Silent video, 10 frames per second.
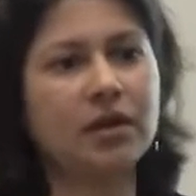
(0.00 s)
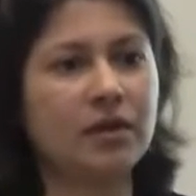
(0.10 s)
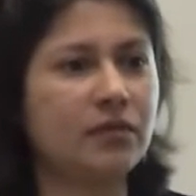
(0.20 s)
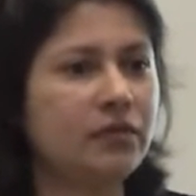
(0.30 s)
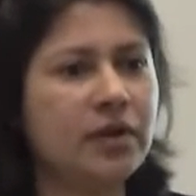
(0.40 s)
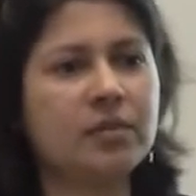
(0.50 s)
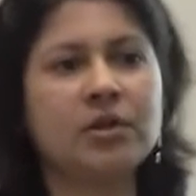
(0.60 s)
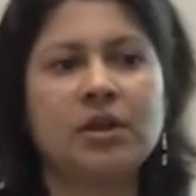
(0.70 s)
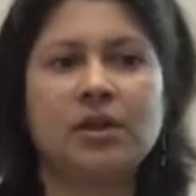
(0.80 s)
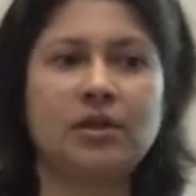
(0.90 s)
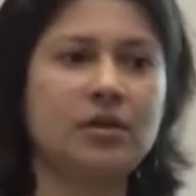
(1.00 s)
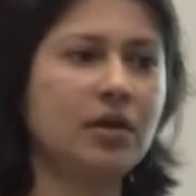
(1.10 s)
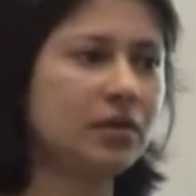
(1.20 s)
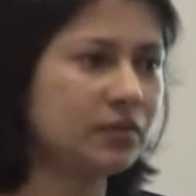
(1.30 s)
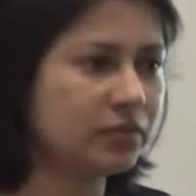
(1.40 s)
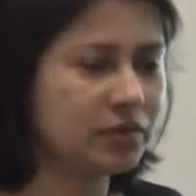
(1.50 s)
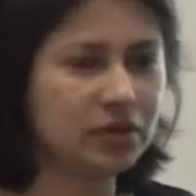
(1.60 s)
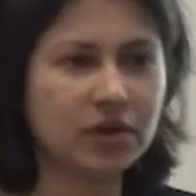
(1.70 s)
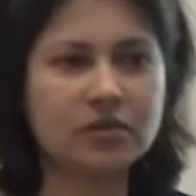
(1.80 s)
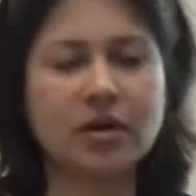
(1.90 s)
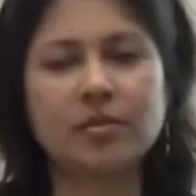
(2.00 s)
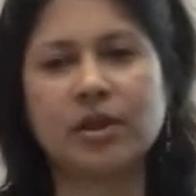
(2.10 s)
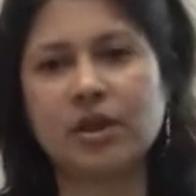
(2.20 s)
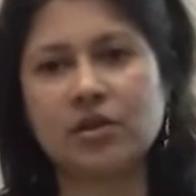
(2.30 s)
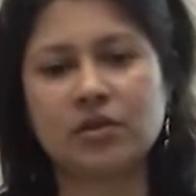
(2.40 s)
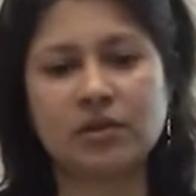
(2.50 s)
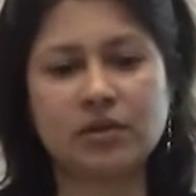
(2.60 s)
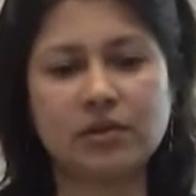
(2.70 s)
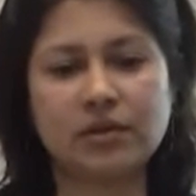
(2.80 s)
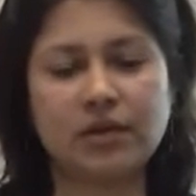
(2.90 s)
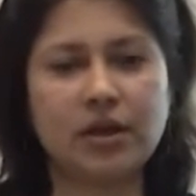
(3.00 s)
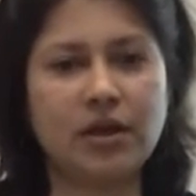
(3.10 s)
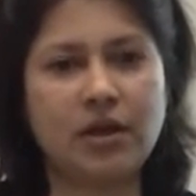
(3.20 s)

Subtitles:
have a family and you have, you know, other obligations